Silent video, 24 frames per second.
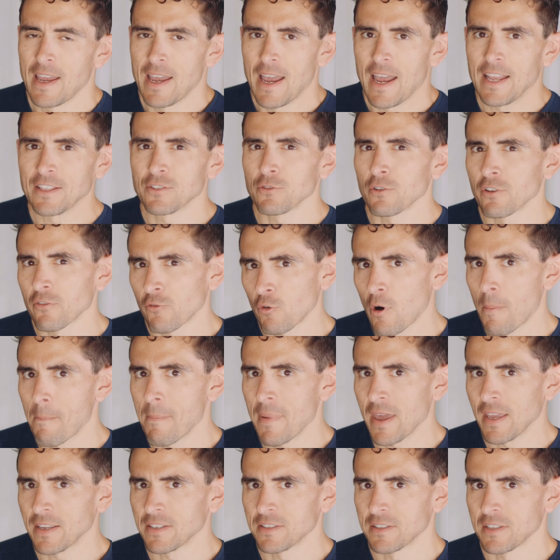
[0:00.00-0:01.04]
and sort of what
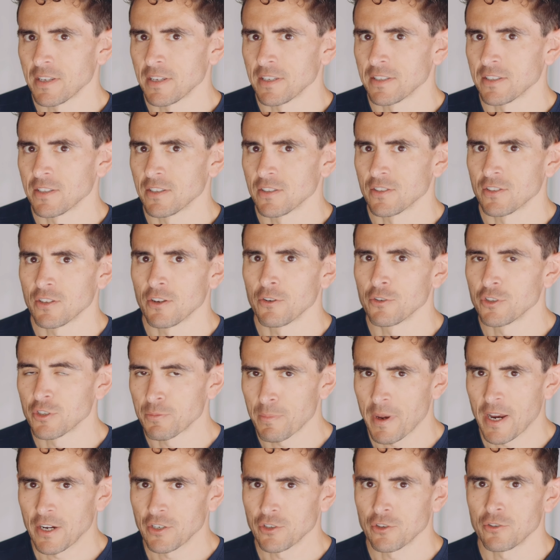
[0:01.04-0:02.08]
makes this so
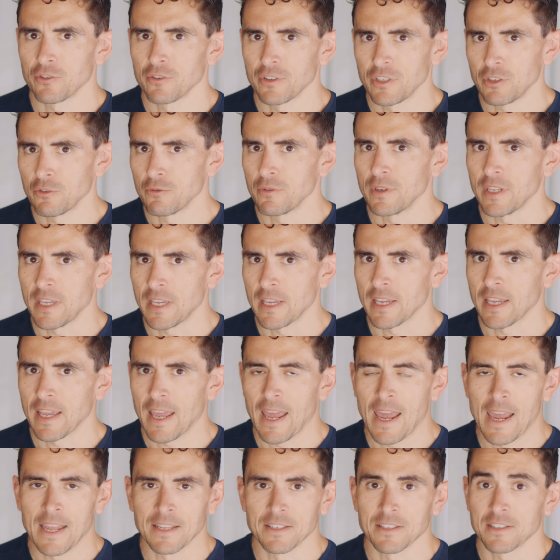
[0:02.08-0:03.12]
special, unique,
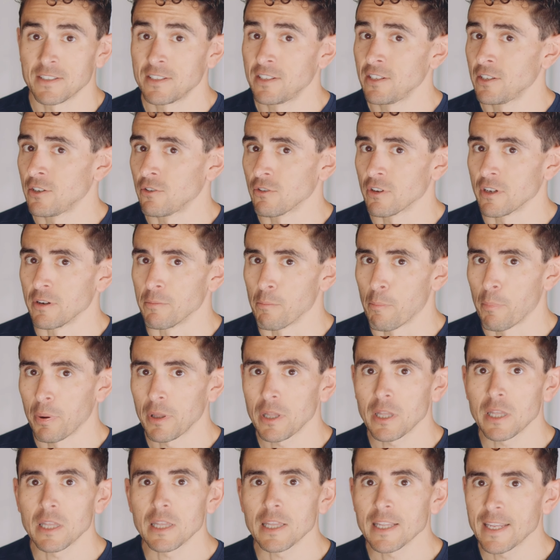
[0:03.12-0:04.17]
and still
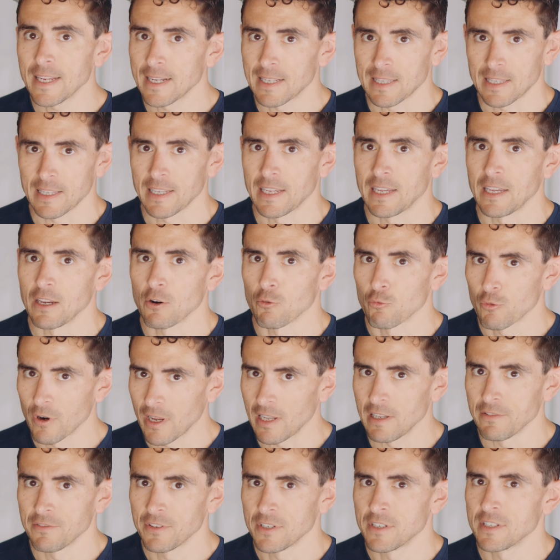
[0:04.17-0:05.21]
completely
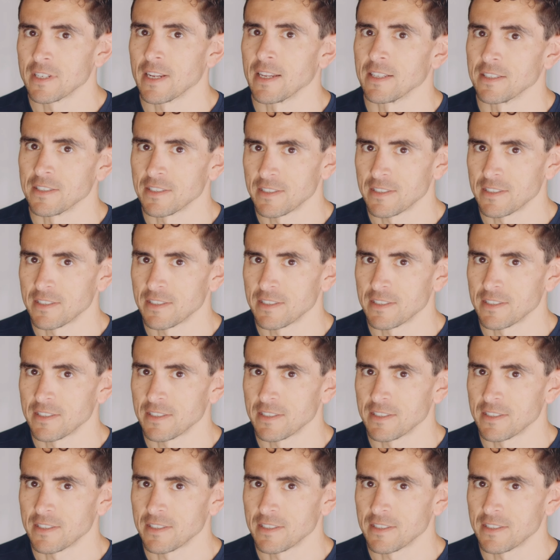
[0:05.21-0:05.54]
relevant and